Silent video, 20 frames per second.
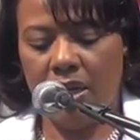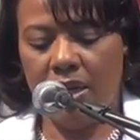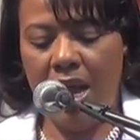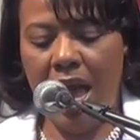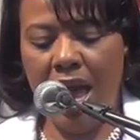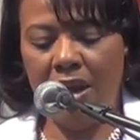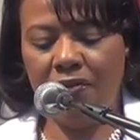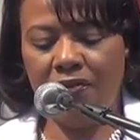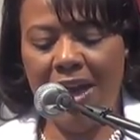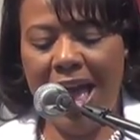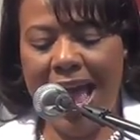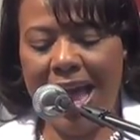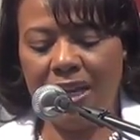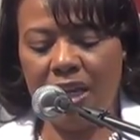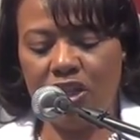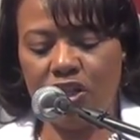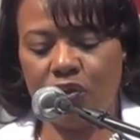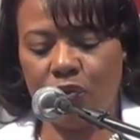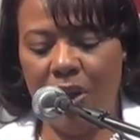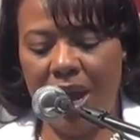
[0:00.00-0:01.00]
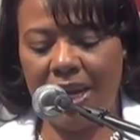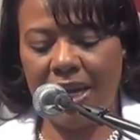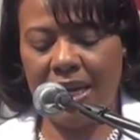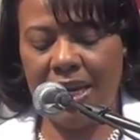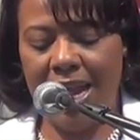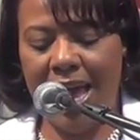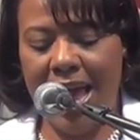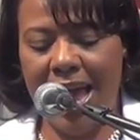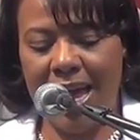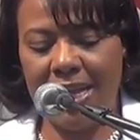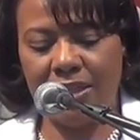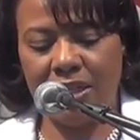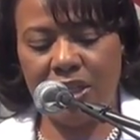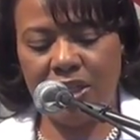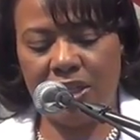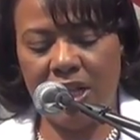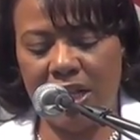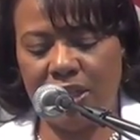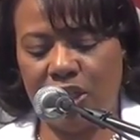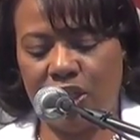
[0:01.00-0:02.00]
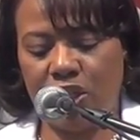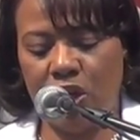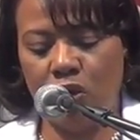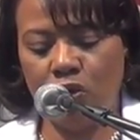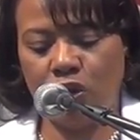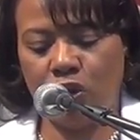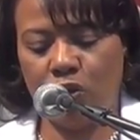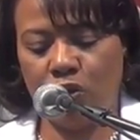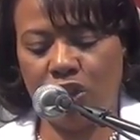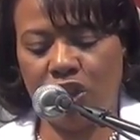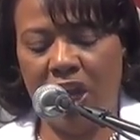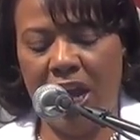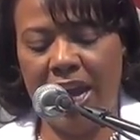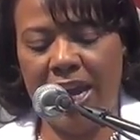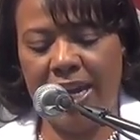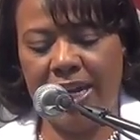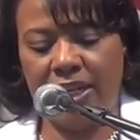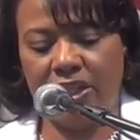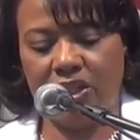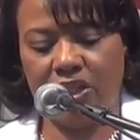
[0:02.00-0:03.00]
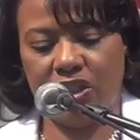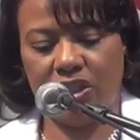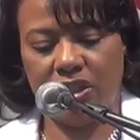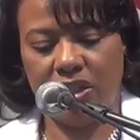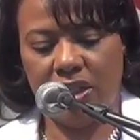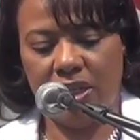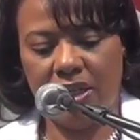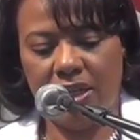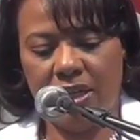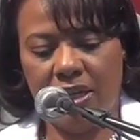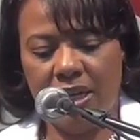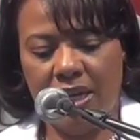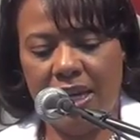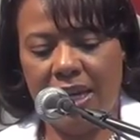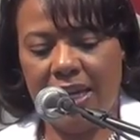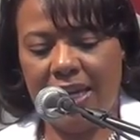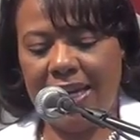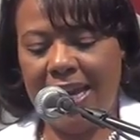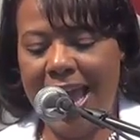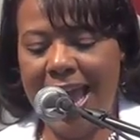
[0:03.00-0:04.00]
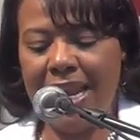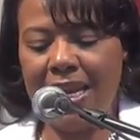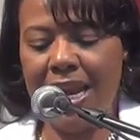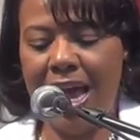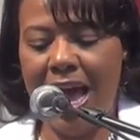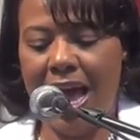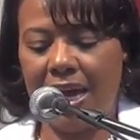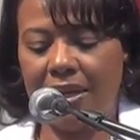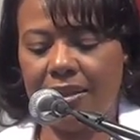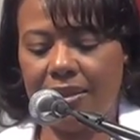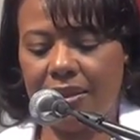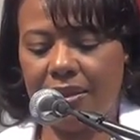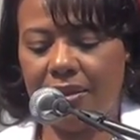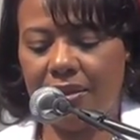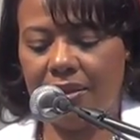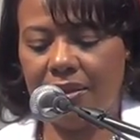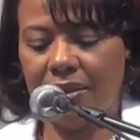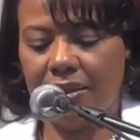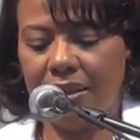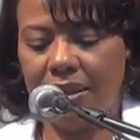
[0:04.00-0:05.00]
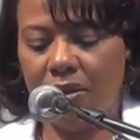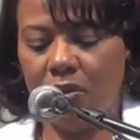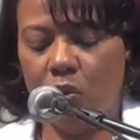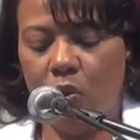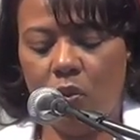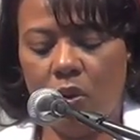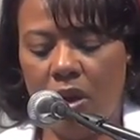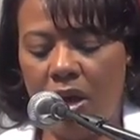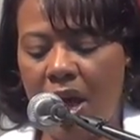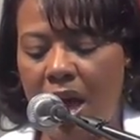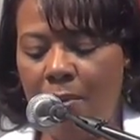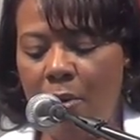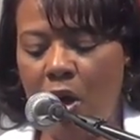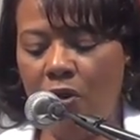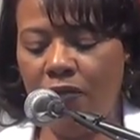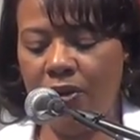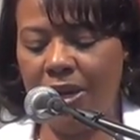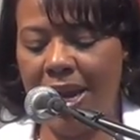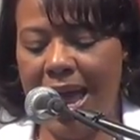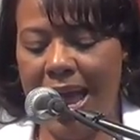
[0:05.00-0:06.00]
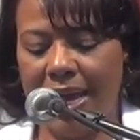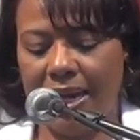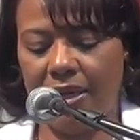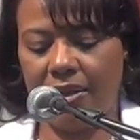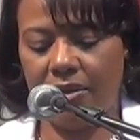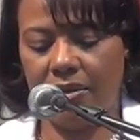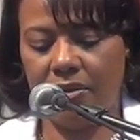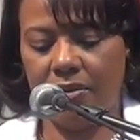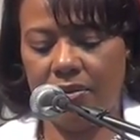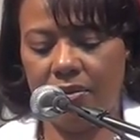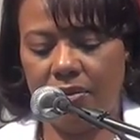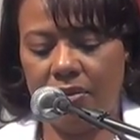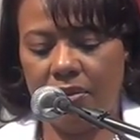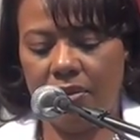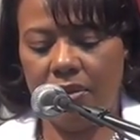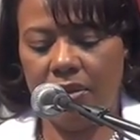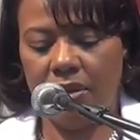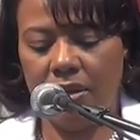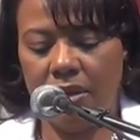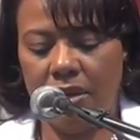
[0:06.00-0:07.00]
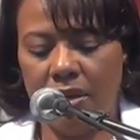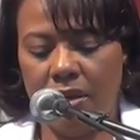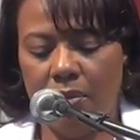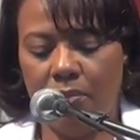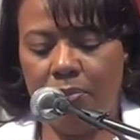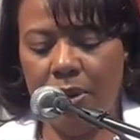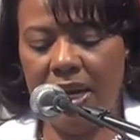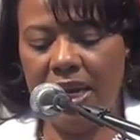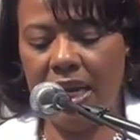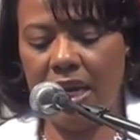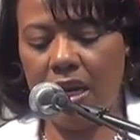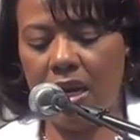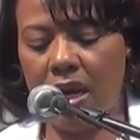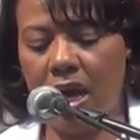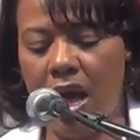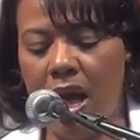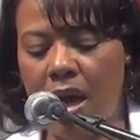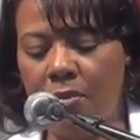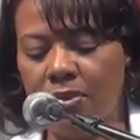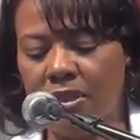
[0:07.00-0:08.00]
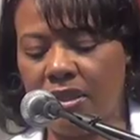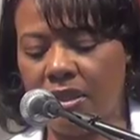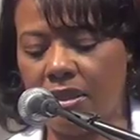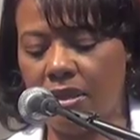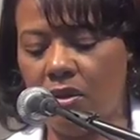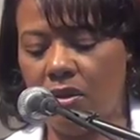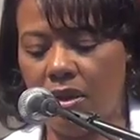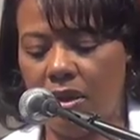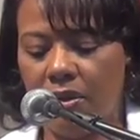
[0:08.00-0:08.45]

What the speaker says: Nonviolence recognizes that social change cannot come overnight, but it causes